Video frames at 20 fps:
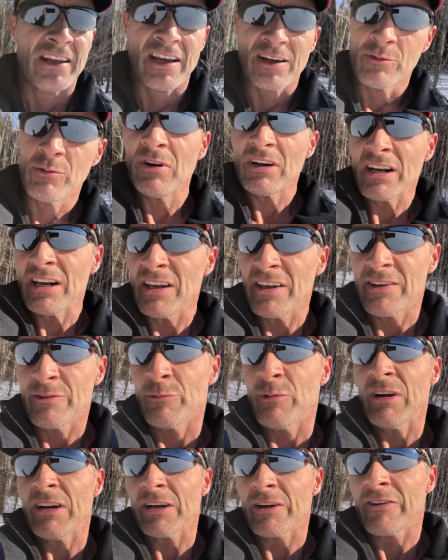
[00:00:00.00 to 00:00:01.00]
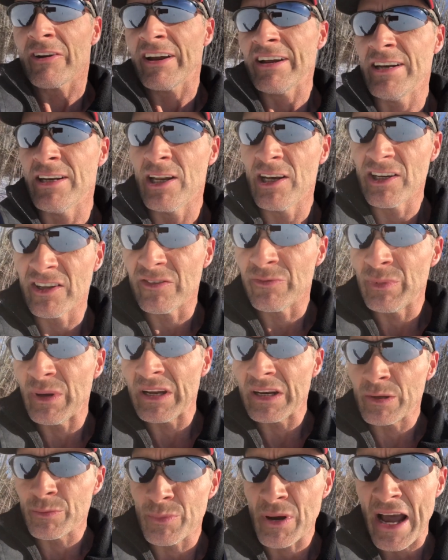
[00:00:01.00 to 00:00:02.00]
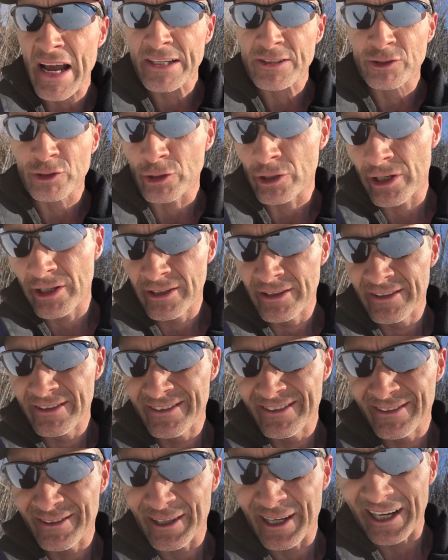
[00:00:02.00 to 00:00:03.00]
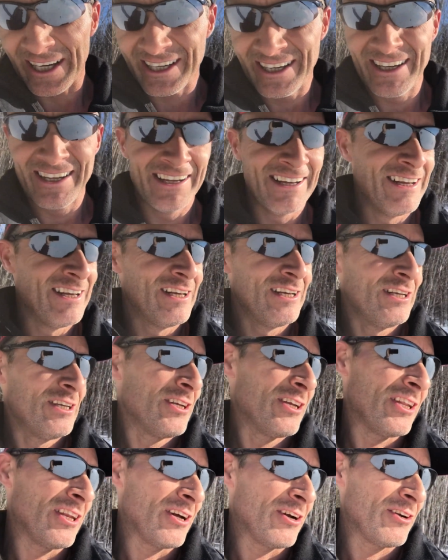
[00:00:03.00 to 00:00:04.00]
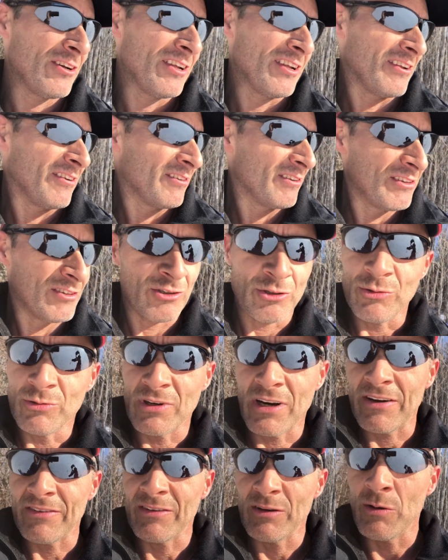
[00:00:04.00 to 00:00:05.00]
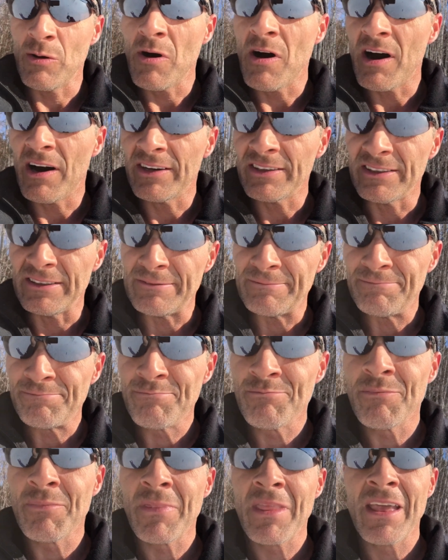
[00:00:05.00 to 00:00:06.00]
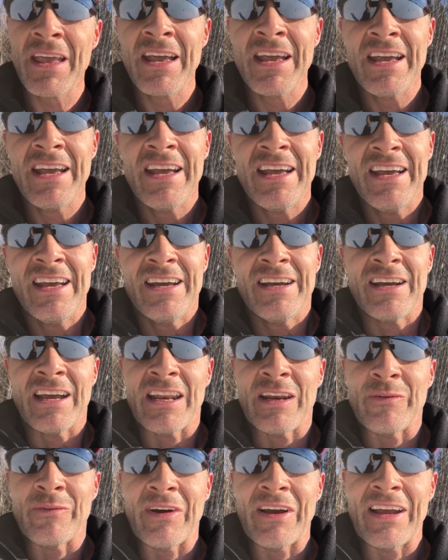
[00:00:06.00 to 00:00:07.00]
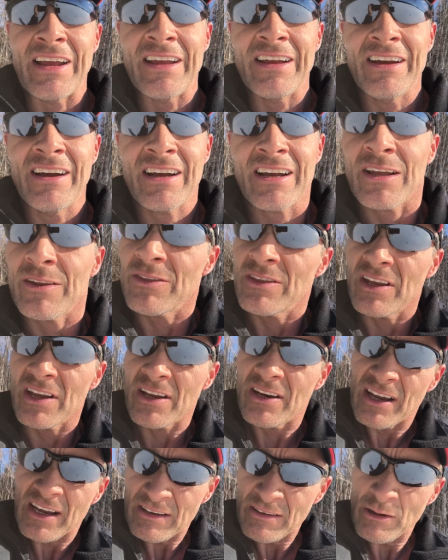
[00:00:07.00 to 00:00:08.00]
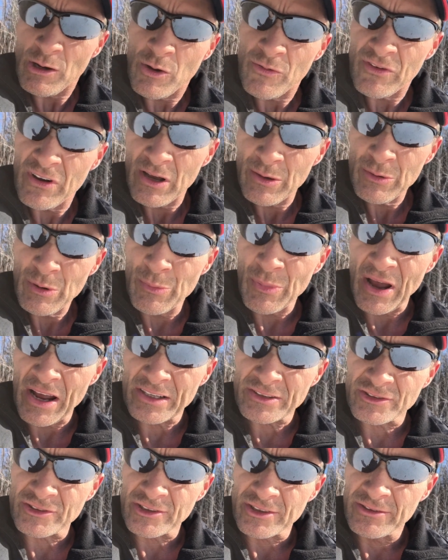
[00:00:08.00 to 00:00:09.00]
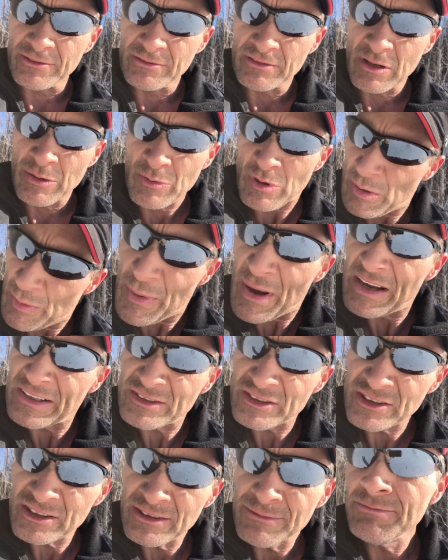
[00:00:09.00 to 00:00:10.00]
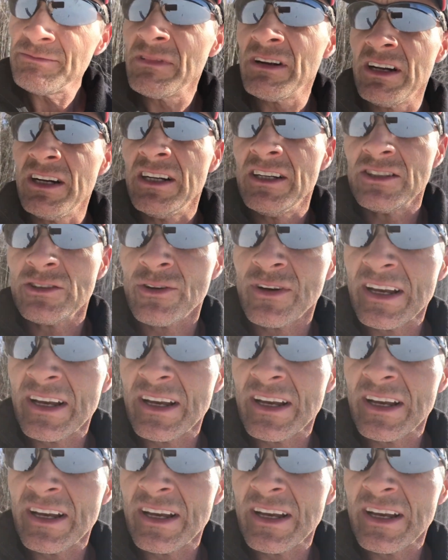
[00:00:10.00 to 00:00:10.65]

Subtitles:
what a great life being a bachelor, right? You know, you do whatever you want. And anyway, I got thinking, I don't know if I am a bachelor. Am I a bachelor? So I